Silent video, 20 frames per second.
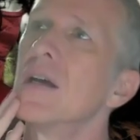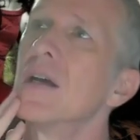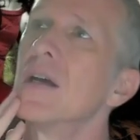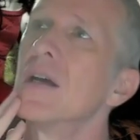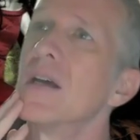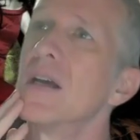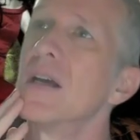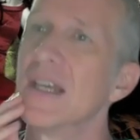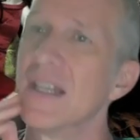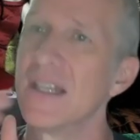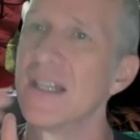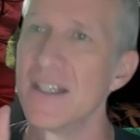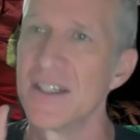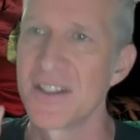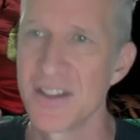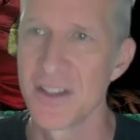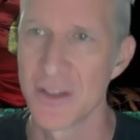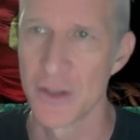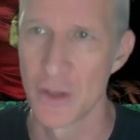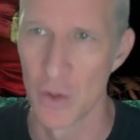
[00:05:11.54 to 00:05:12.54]
it is
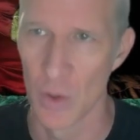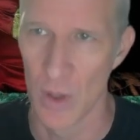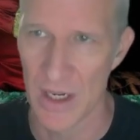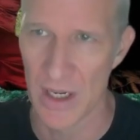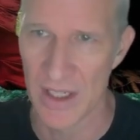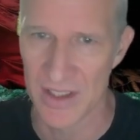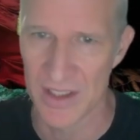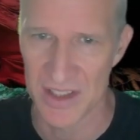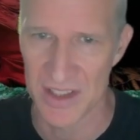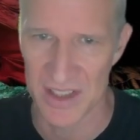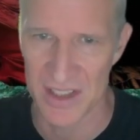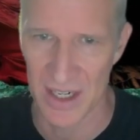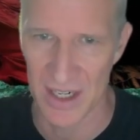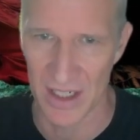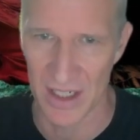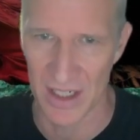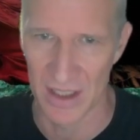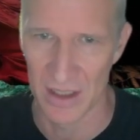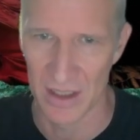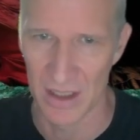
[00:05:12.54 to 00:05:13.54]
this great
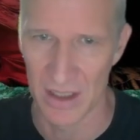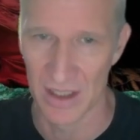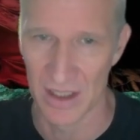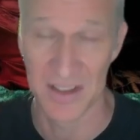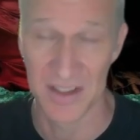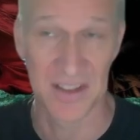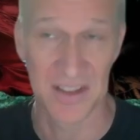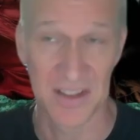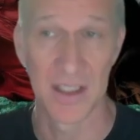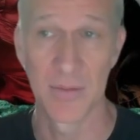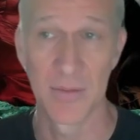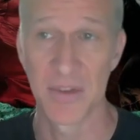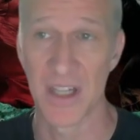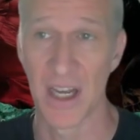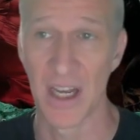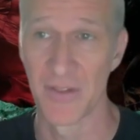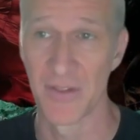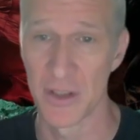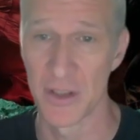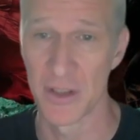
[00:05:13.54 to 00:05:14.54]
setting and it seems to have
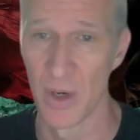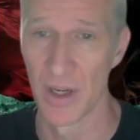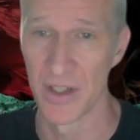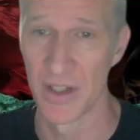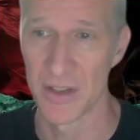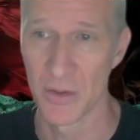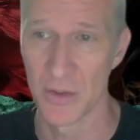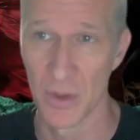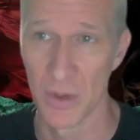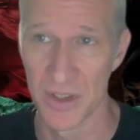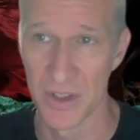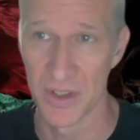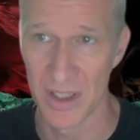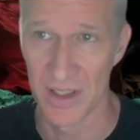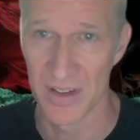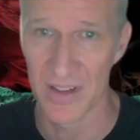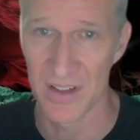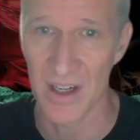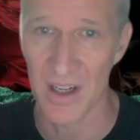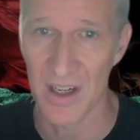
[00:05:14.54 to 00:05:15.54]
these great stories, and it
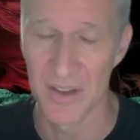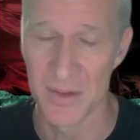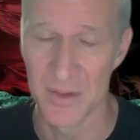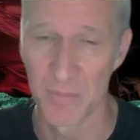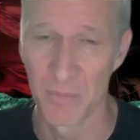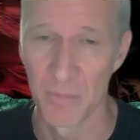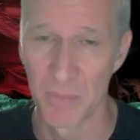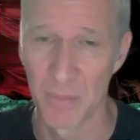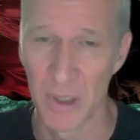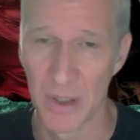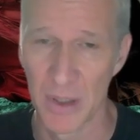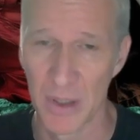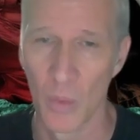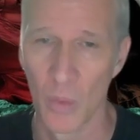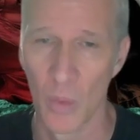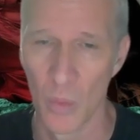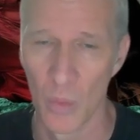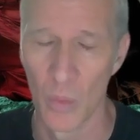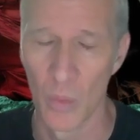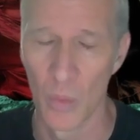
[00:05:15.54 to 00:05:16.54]
does, but
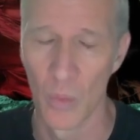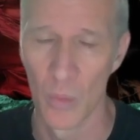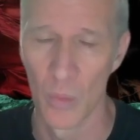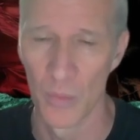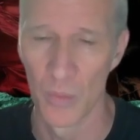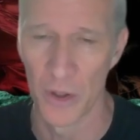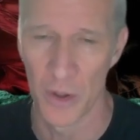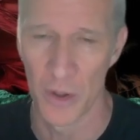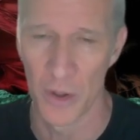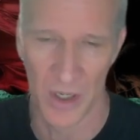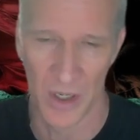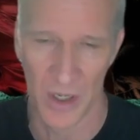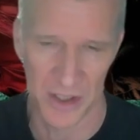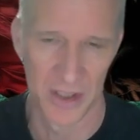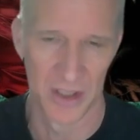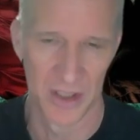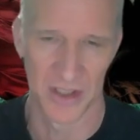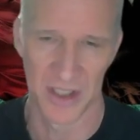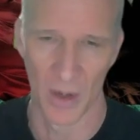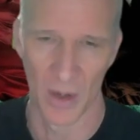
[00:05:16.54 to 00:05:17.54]
the question
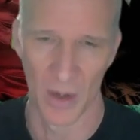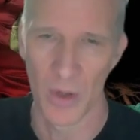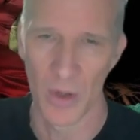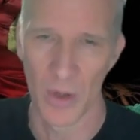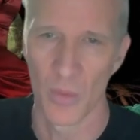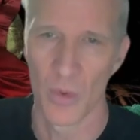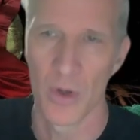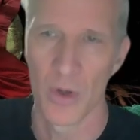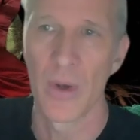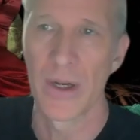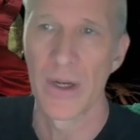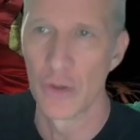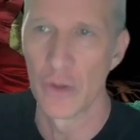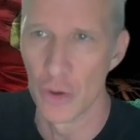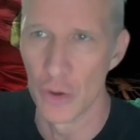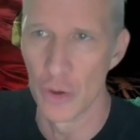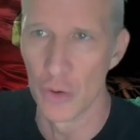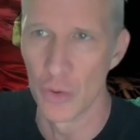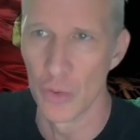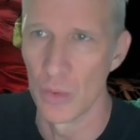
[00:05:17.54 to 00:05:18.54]
is, yeah, what do I
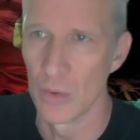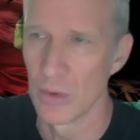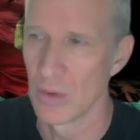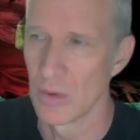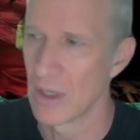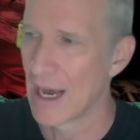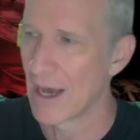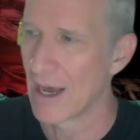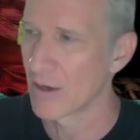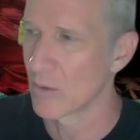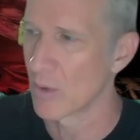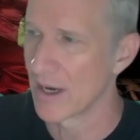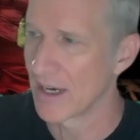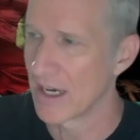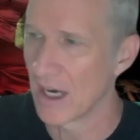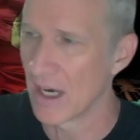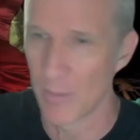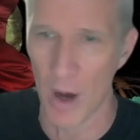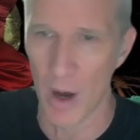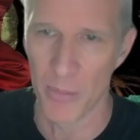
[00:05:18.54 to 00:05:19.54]
do? How do I
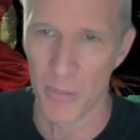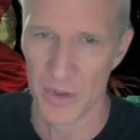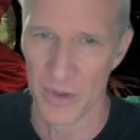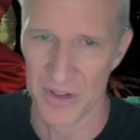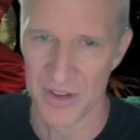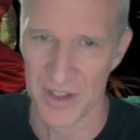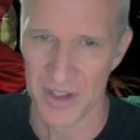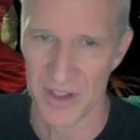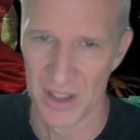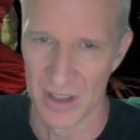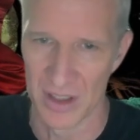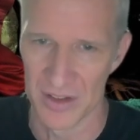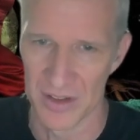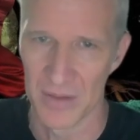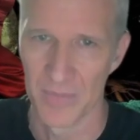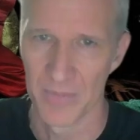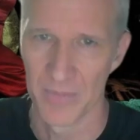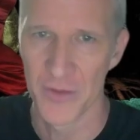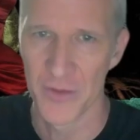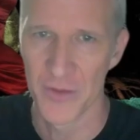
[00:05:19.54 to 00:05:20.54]
come up with things
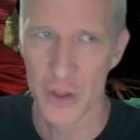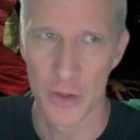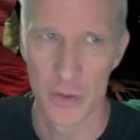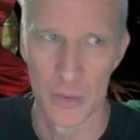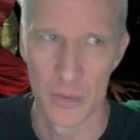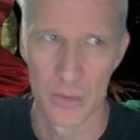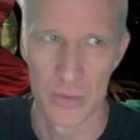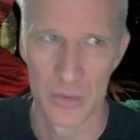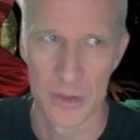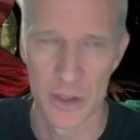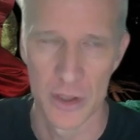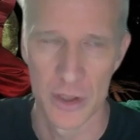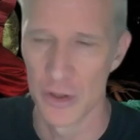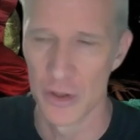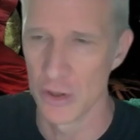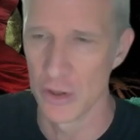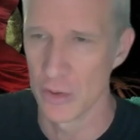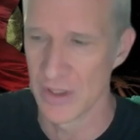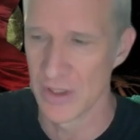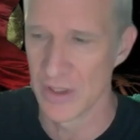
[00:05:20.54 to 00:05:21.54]
to
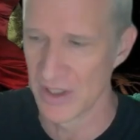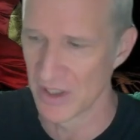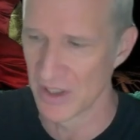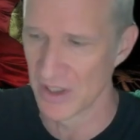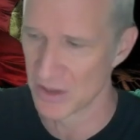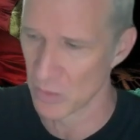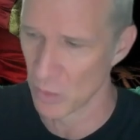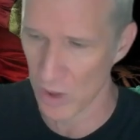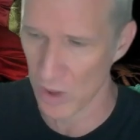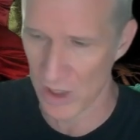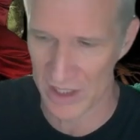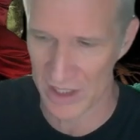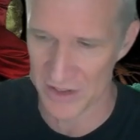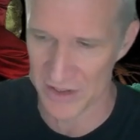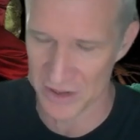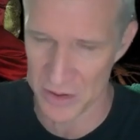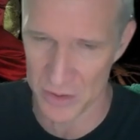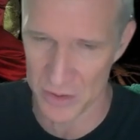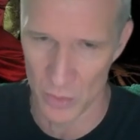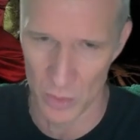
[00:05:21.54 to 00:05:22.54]
do in this? What kinds of
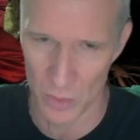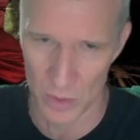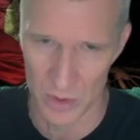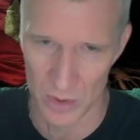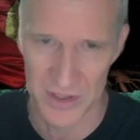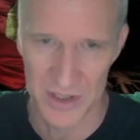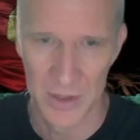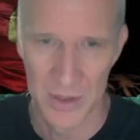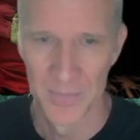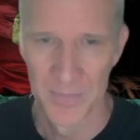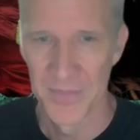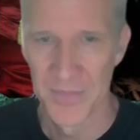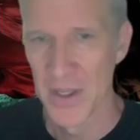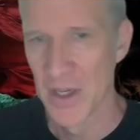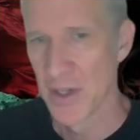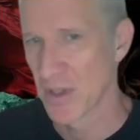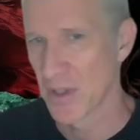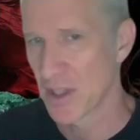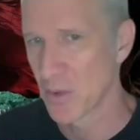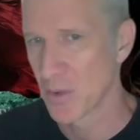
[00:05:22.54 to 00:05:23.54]
stories?
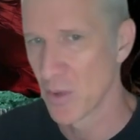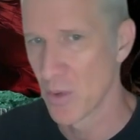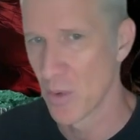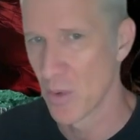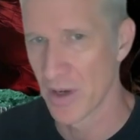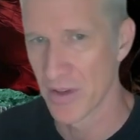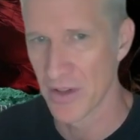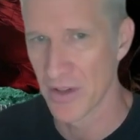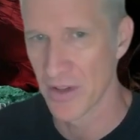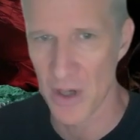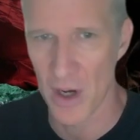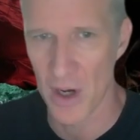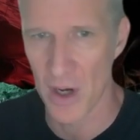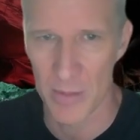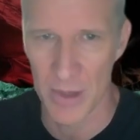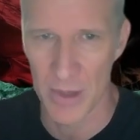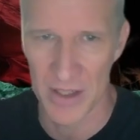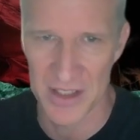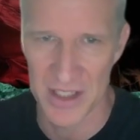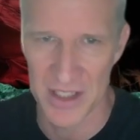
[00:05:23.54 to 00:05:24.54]
So that's what we wanted to talk
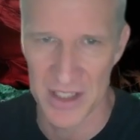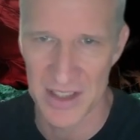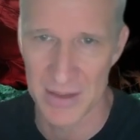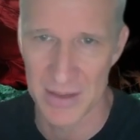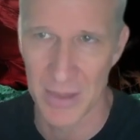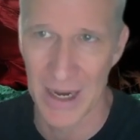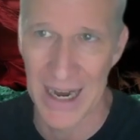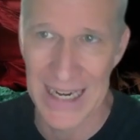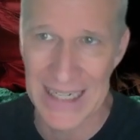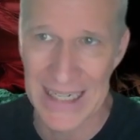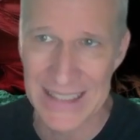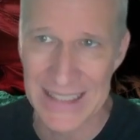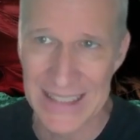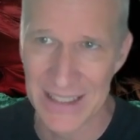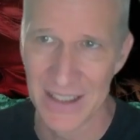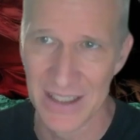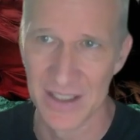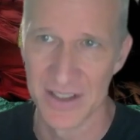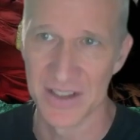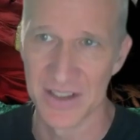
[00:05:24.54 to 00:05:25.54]
about today, some
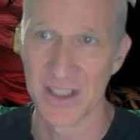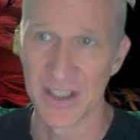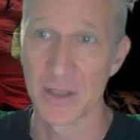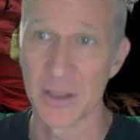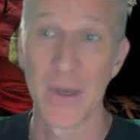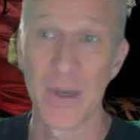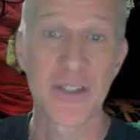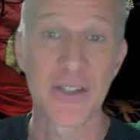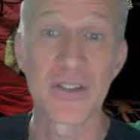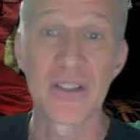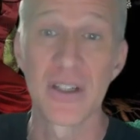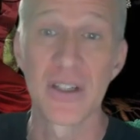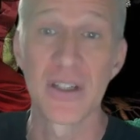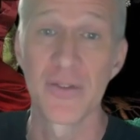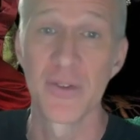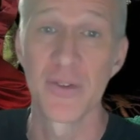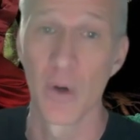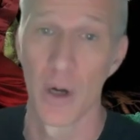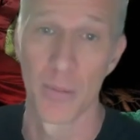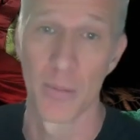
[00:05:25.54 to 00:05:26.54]
ideas, especially if you
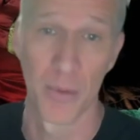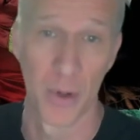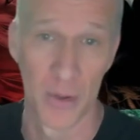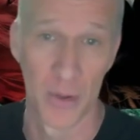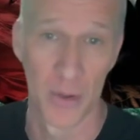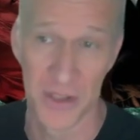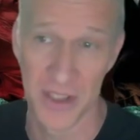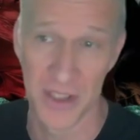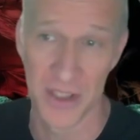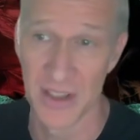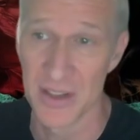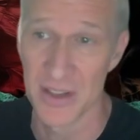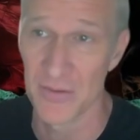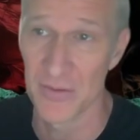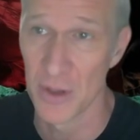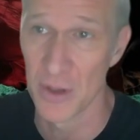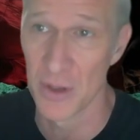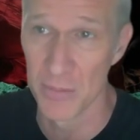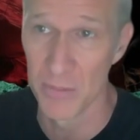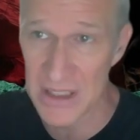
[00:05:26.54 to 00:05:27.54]
are approaching this
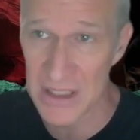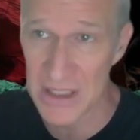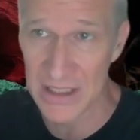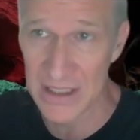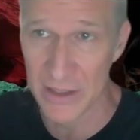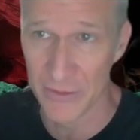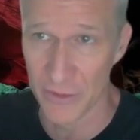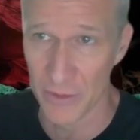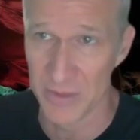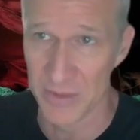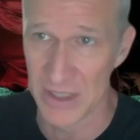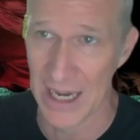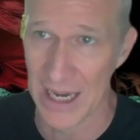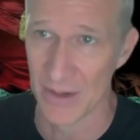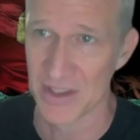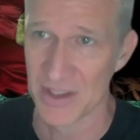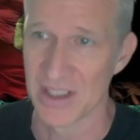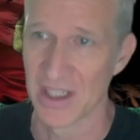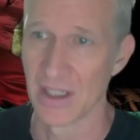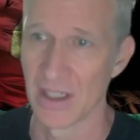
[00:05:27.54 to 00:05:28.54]
completely from the
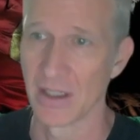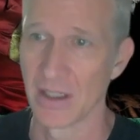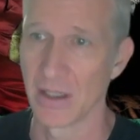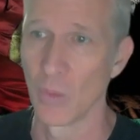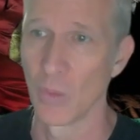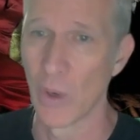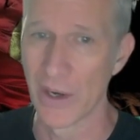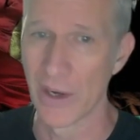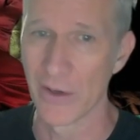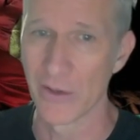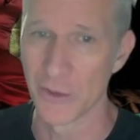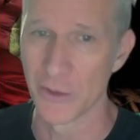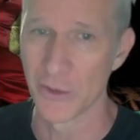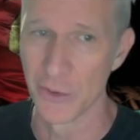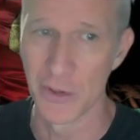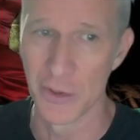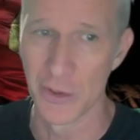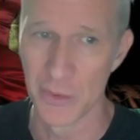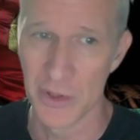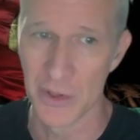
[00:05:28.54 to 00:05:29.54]
outside. Like, where do
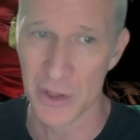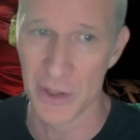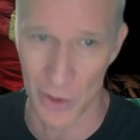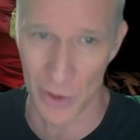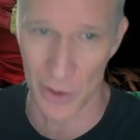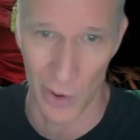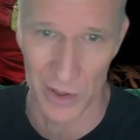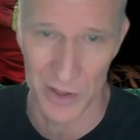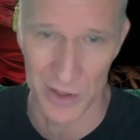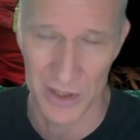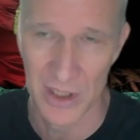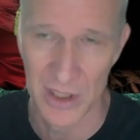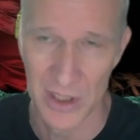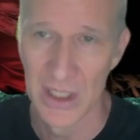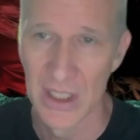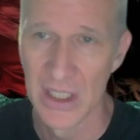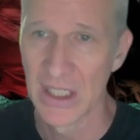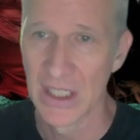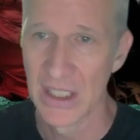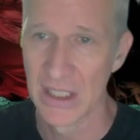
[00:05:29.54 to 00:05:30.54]
you start?
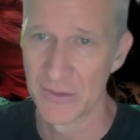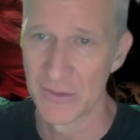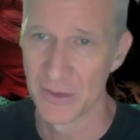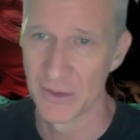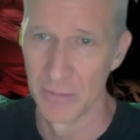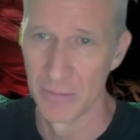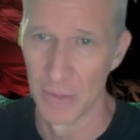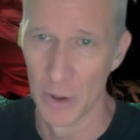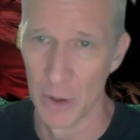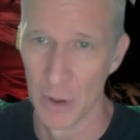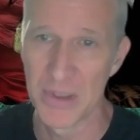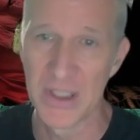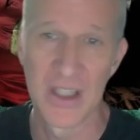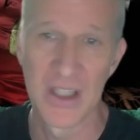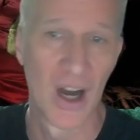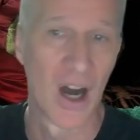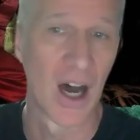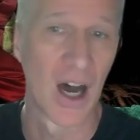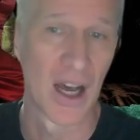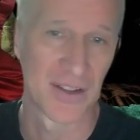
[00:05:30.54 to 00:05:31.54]
If the mopey
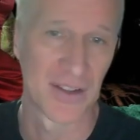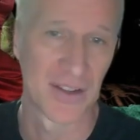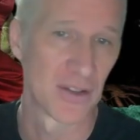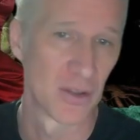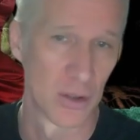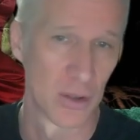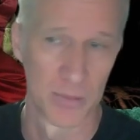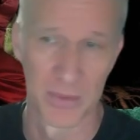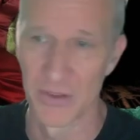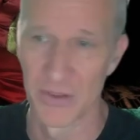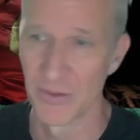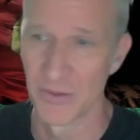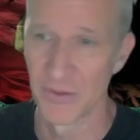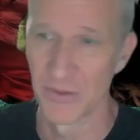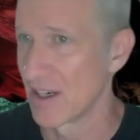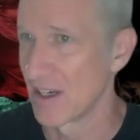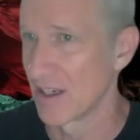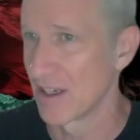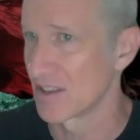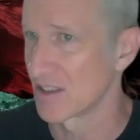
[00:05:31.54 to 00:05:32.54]
goth urban
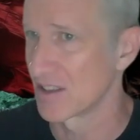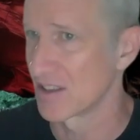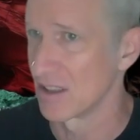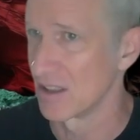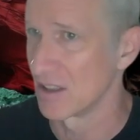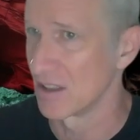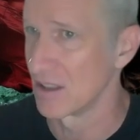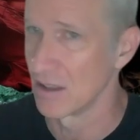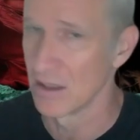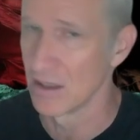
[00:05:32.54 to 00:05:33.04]
fantasy